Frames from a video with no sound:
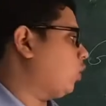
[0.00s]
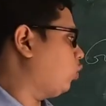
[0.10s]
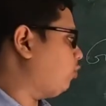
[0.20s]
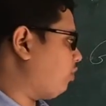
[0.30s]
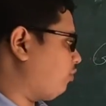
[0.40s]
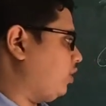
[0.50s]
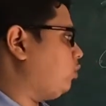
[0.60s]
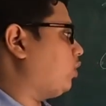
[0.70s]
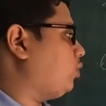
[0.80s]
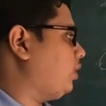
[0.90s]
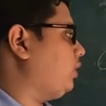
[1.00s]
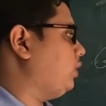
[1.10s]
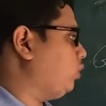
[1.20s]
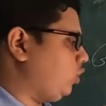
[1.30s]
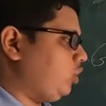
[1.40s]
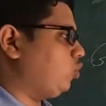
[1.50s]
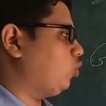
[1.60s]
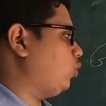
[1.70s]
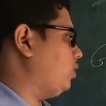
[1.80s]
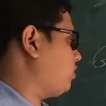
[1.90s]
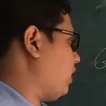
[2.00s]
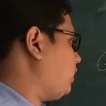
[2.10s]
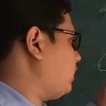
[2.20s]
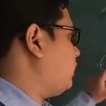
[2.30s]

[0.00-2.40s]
group 15, what we need to know is that